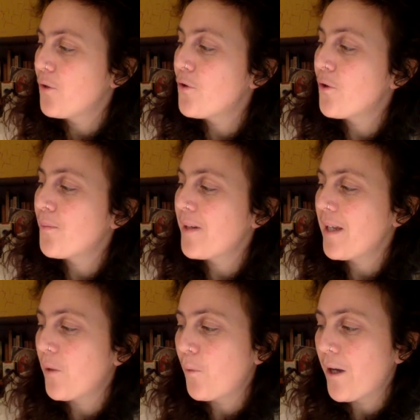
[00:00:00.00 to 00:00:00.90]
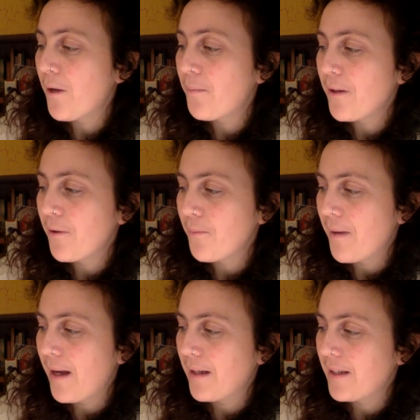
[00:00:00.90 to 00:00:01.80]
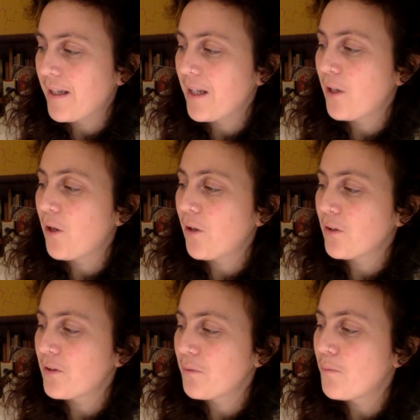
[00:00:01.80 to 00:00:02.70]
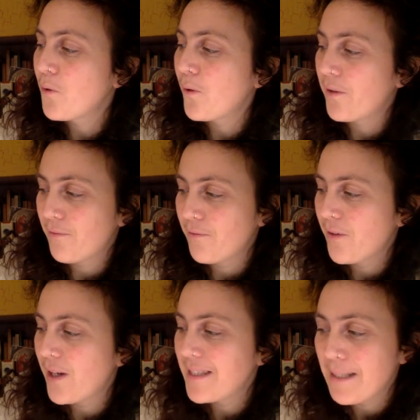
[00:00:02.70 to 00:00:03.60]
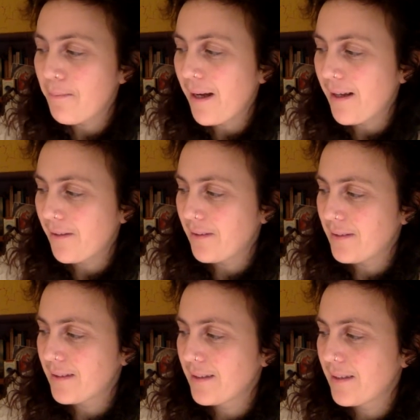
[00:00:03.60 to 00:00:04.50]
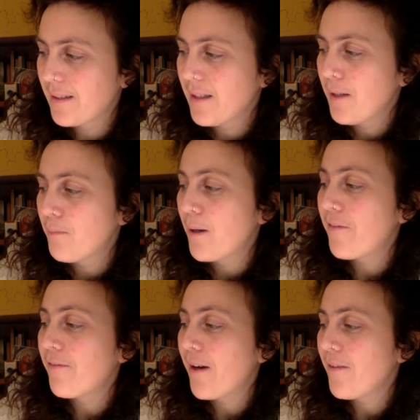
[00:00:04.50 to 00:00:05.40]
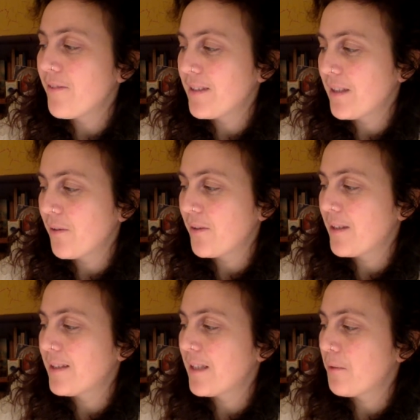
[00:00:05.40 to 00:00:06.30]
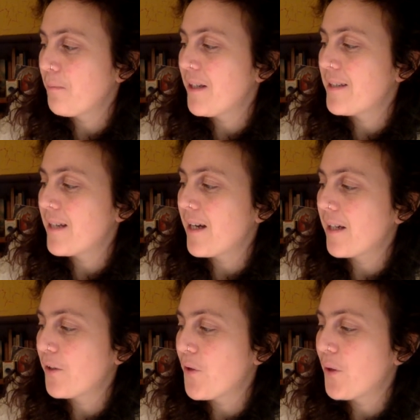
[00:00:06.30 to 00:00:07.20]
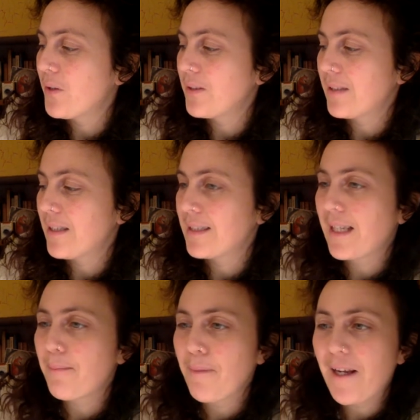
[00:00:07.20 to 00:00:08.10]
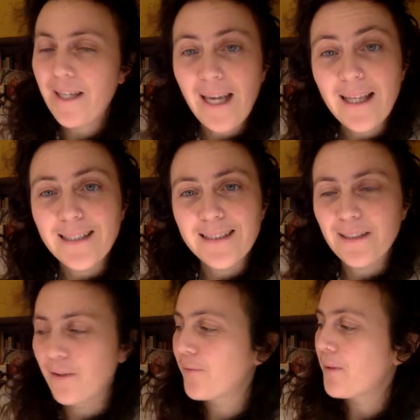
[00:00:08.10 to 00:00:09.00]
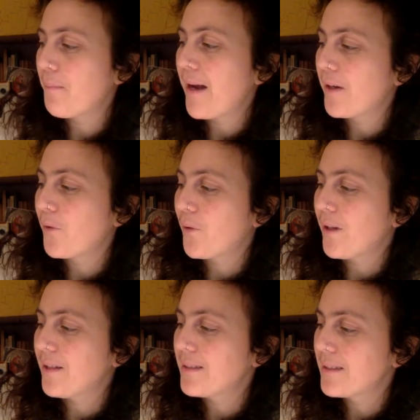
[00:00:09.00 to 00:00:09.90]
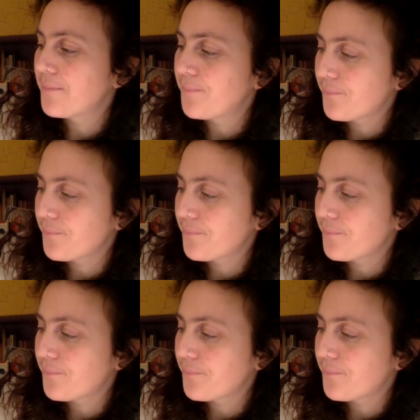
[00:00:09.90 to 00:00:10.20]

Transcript: Normally a well built man, he had lost more than 30 pounds. My father's illness had been diagnosed as cancer of the pancreas,